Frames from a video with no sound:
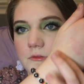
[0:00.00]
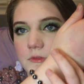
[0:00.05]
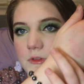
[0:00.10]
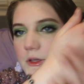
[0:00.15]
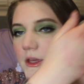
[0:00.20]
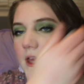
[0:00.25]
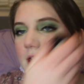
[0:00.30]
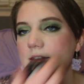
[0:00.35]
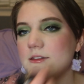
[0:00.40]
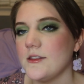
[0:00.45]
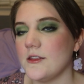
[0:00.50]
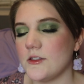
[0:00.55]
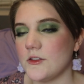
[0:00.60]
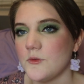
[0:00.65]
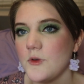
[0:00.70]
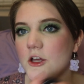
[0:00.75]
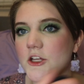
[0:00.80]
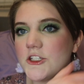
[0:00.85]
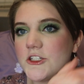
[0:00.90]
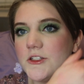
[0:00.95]
You can't see the
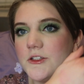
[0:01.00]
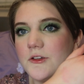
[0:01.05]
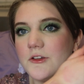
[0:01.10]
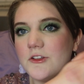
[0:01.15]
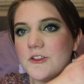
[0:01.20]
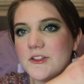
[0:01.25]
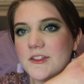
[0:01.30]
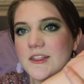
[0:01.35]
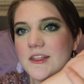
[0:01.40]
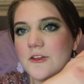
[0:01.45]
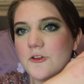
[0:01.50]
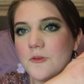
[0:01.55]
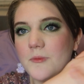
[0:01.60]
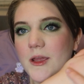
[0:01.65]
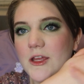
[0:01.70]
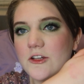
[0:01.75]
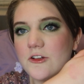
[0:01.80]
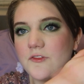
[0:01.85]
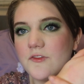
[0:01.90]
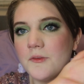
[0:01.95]
swatch. You can just see the
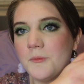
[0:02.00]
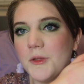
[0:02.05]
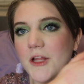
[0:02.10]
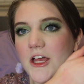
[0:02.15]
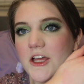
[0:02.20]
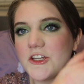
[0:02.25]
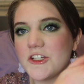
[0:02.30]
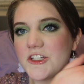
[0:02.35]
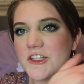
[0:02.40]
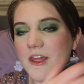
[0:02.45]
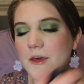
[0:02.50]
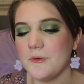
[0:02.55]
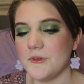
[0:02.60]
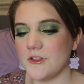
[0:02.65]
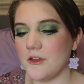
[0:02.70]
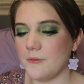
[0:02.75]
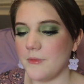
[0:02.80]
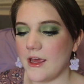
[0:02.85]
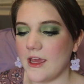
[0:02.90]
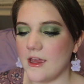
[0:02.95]
remainder of the blush that was
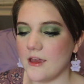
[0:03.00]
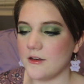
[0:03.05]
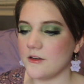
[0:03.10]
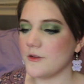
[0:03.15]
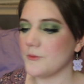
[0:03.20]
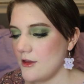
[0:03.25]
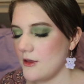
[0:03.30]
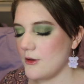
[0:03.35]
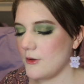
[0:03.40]
on my hand.